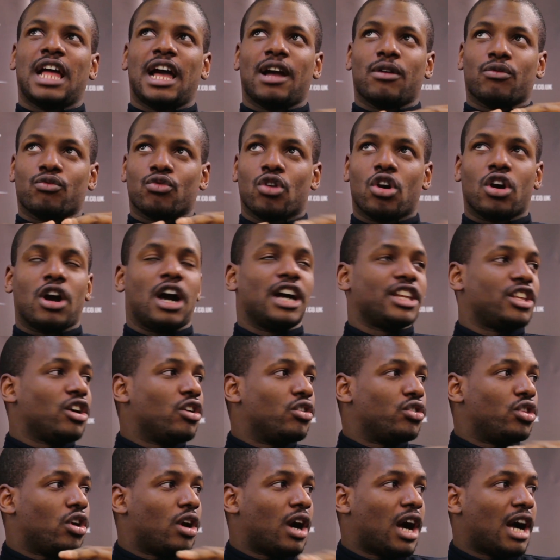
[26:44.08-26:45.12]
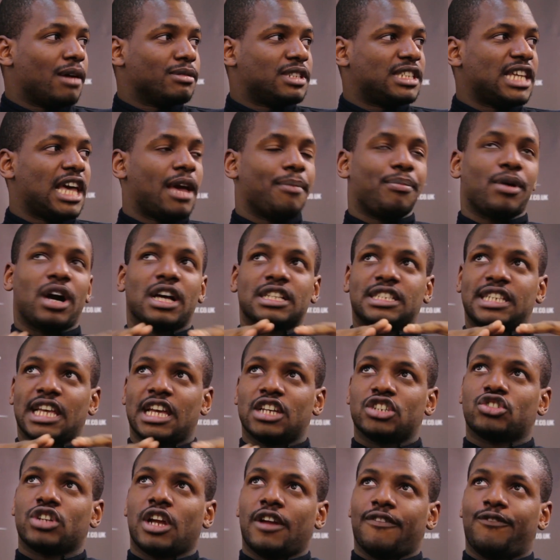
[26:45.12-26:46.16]
like wrong. I don't know how to say it, but I
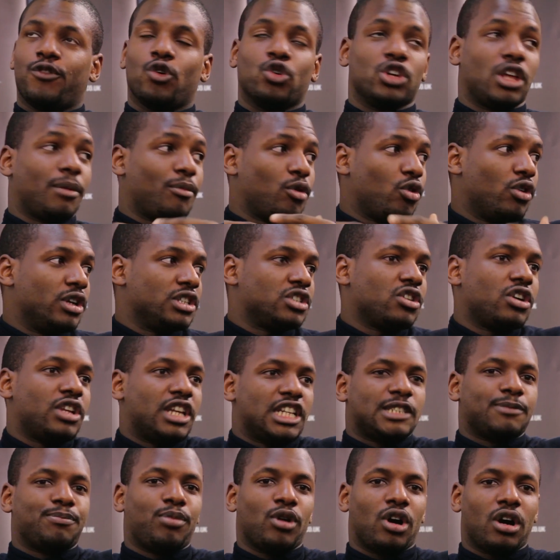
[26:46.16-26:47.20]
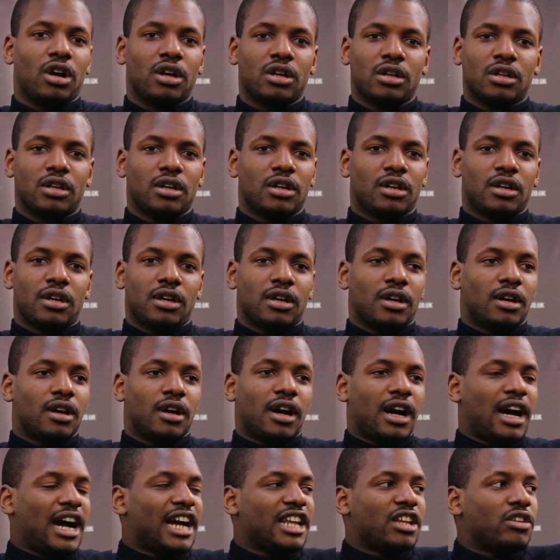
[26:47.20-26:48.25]
say it straightforward. I'm always honest, but
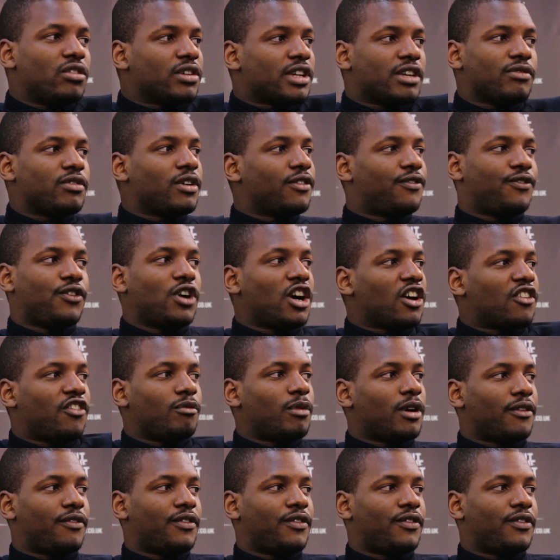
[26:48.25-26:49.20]
I don't give a fuck for